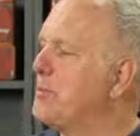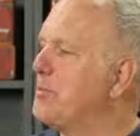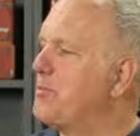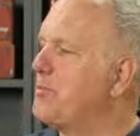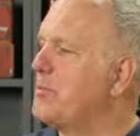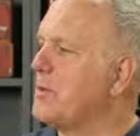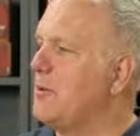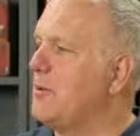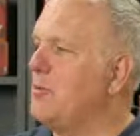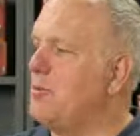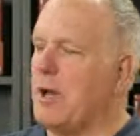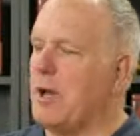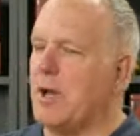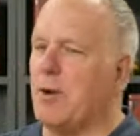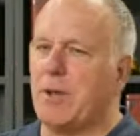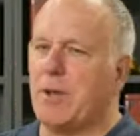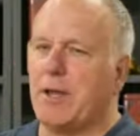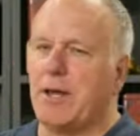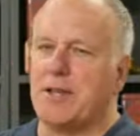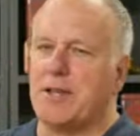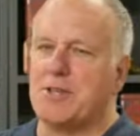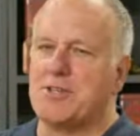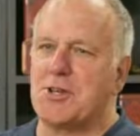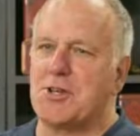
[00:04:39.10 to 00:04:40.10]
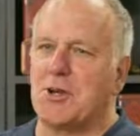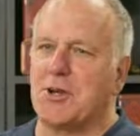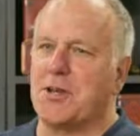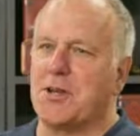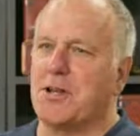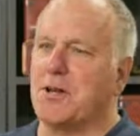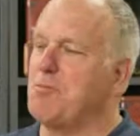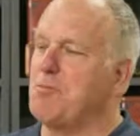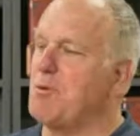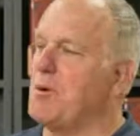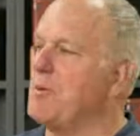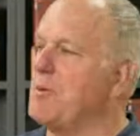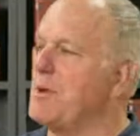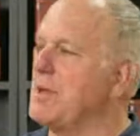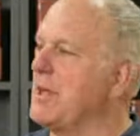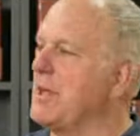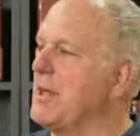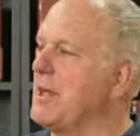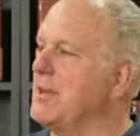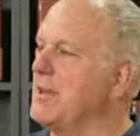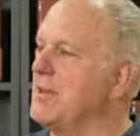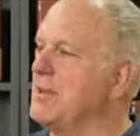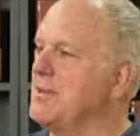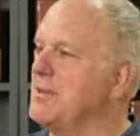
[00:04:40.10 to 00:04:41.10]
Well, we got to start it up when we
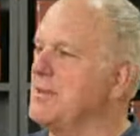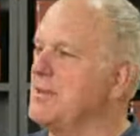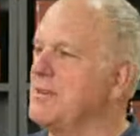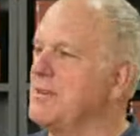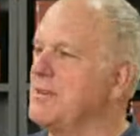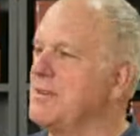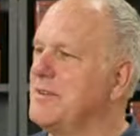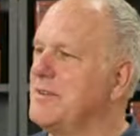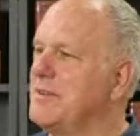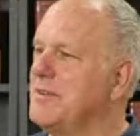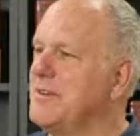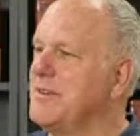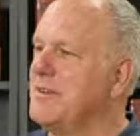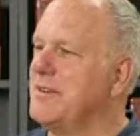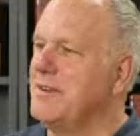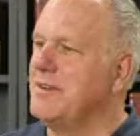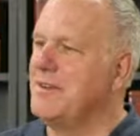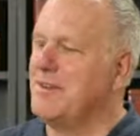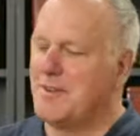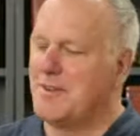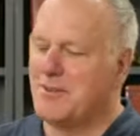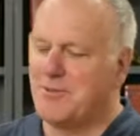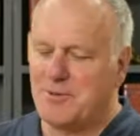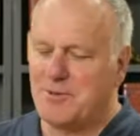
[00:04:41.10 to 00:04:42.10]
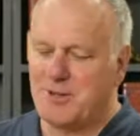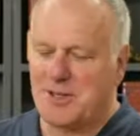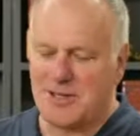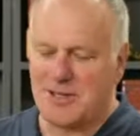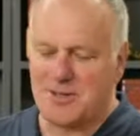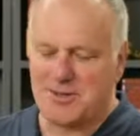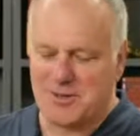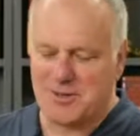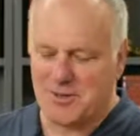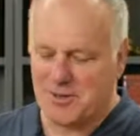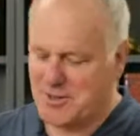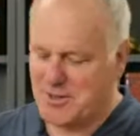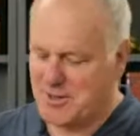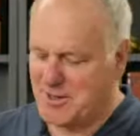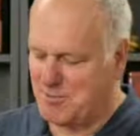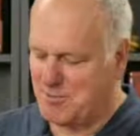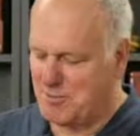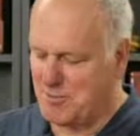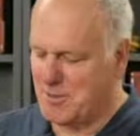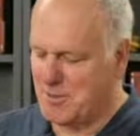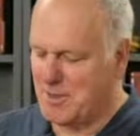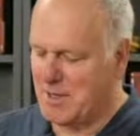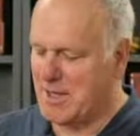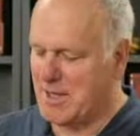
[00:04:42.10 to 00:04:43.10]
can.
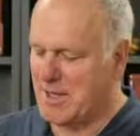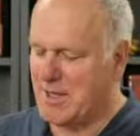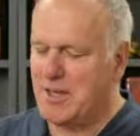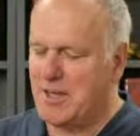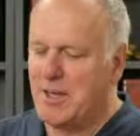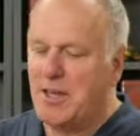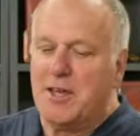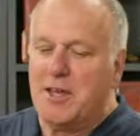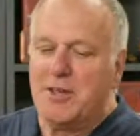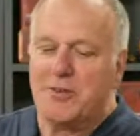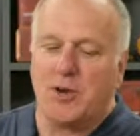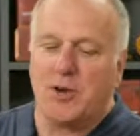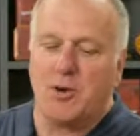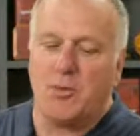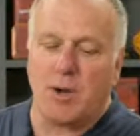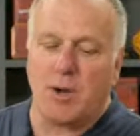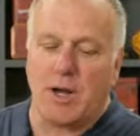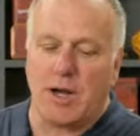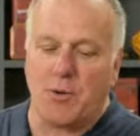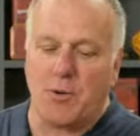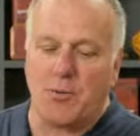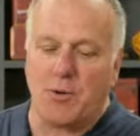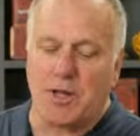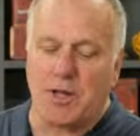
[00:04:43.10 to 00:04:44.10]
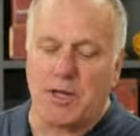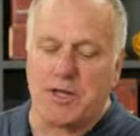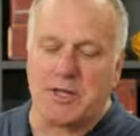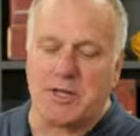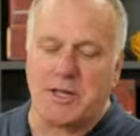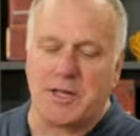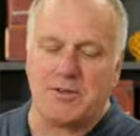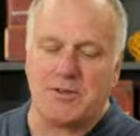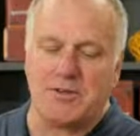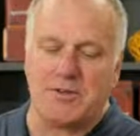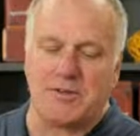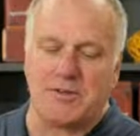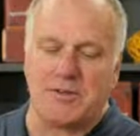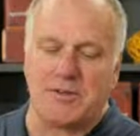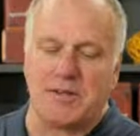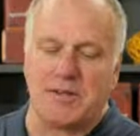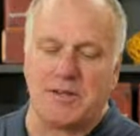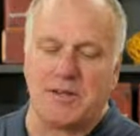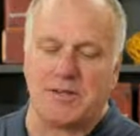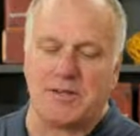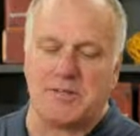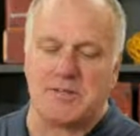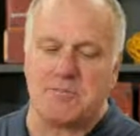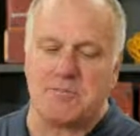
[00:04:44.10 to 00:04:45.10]
So we're going to taste
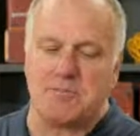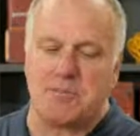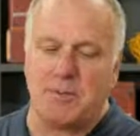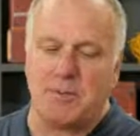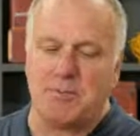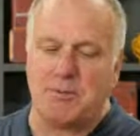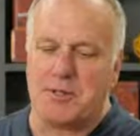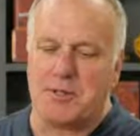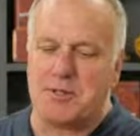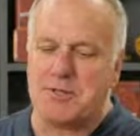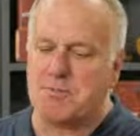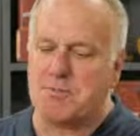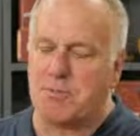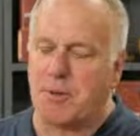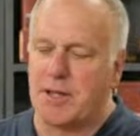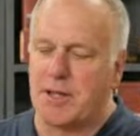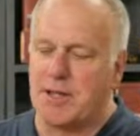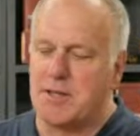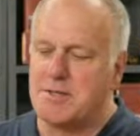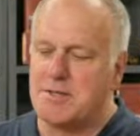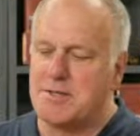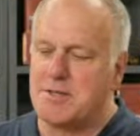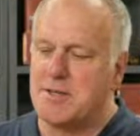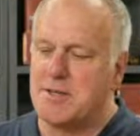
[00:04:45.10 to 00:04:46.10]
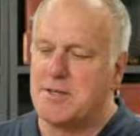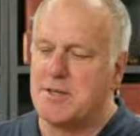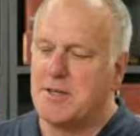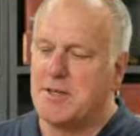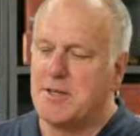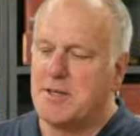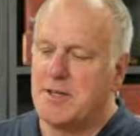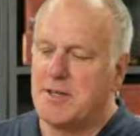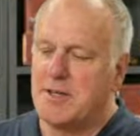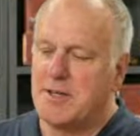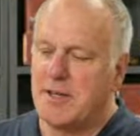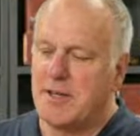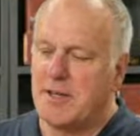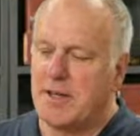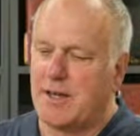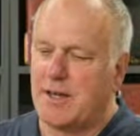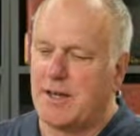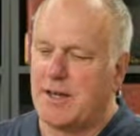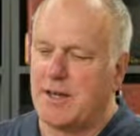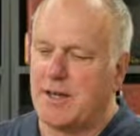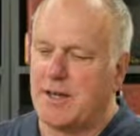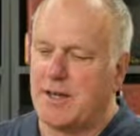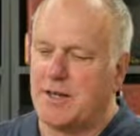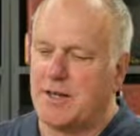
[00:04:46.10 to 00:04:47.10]
some pumpkin spice.
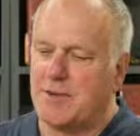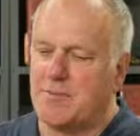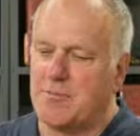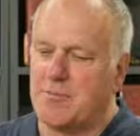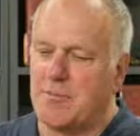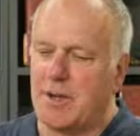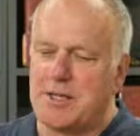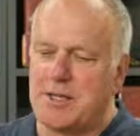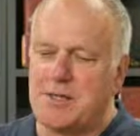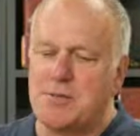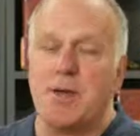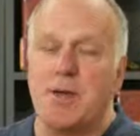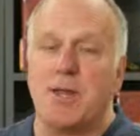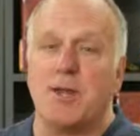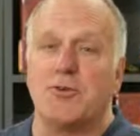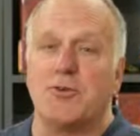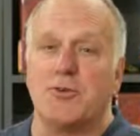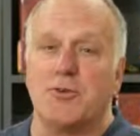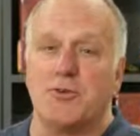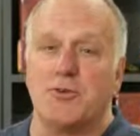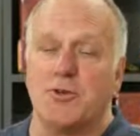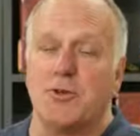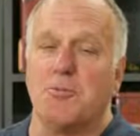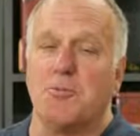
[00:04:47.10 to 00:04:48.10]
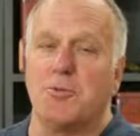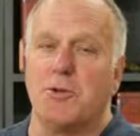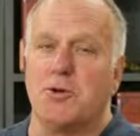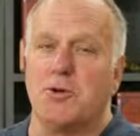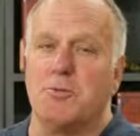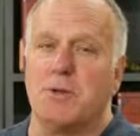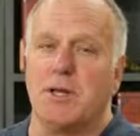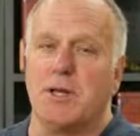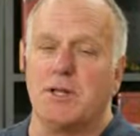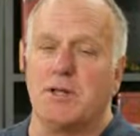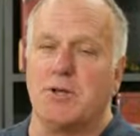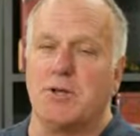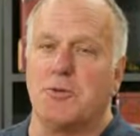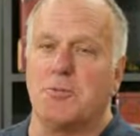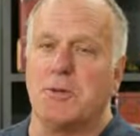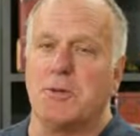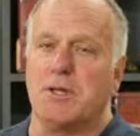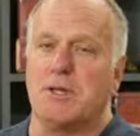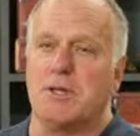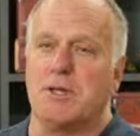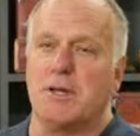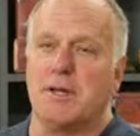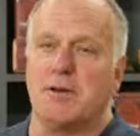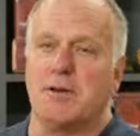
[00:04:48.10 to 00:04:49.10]
My tomatoes are still blooming a little
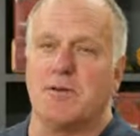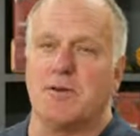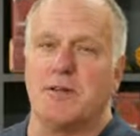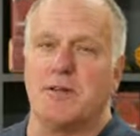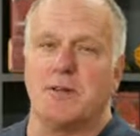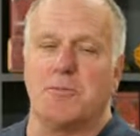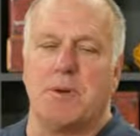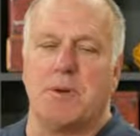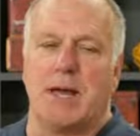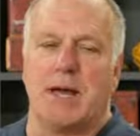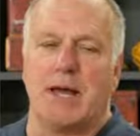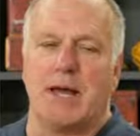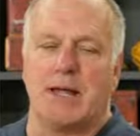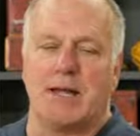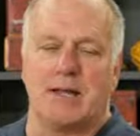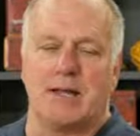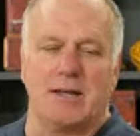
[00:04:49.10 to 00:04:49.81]
bit there in the back.